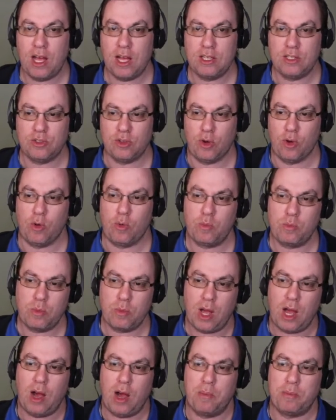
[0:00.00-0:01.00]
So
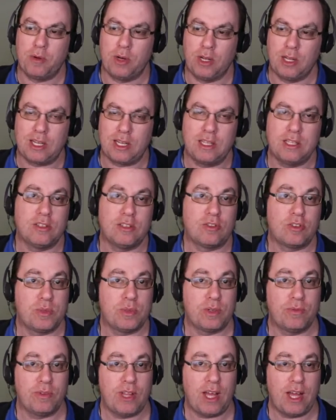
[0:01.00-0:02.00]
I'll put a link in the
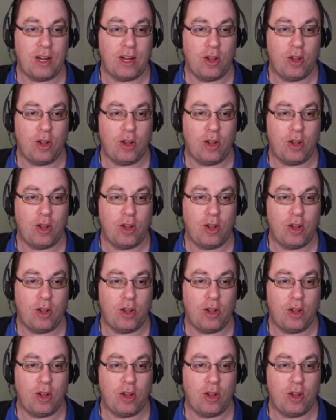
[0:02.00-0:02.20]
description for that,